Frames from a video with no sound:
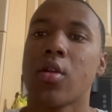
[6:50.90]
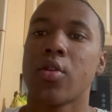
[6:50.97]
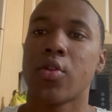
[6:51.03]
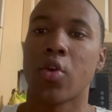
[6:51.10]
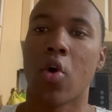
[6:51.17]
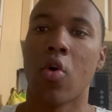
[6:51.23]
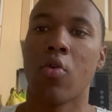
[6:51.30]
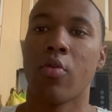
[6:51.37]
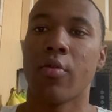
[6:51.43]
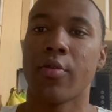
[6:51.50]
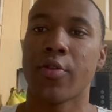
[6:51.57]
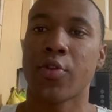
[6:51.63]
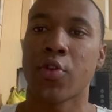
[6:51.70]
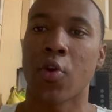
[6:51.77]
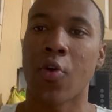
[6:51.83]
don't
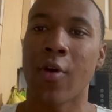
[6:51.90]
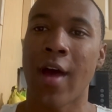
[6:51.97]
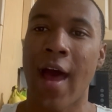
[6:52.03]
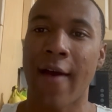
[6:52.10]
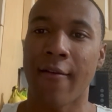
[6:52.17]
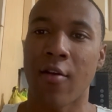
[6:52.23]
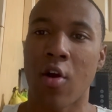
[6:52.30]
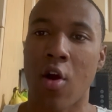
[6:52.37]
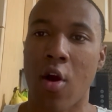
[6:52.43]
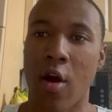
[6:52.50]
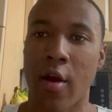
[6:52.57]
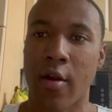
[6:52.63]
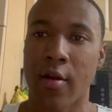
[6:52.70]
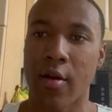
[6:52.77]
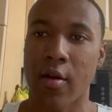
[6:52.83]
don't have a
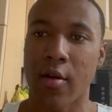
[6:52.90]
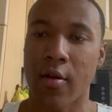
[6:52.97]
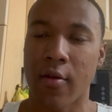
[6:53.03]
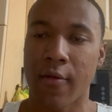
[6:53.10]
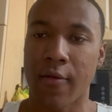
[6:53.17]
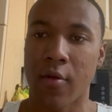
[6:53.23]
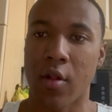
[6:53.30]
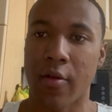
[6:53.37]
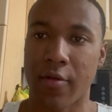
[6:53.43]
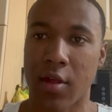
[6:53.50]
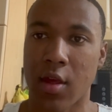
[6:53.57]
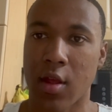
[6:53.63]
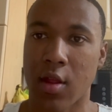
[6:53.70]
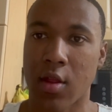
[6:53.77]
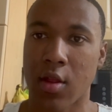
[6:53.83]
heart full of
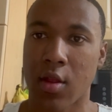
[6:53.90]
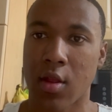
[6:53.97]
sin,